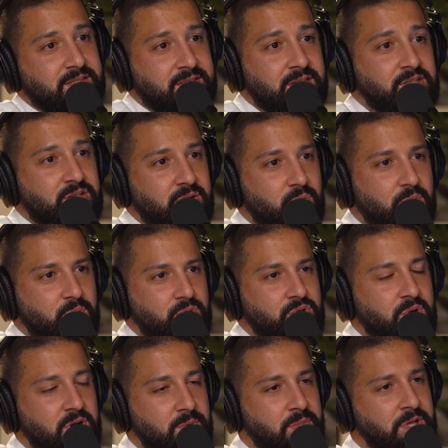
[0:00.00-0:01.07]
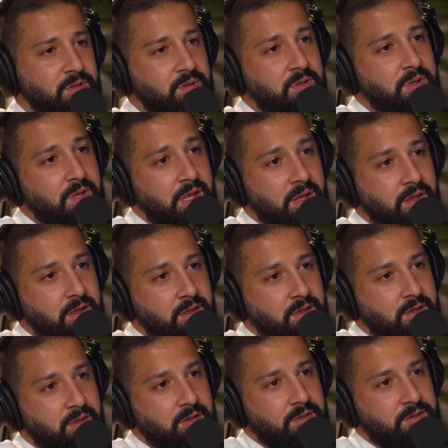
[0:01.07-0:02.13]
that's essentially what we're trying to build. Yeah.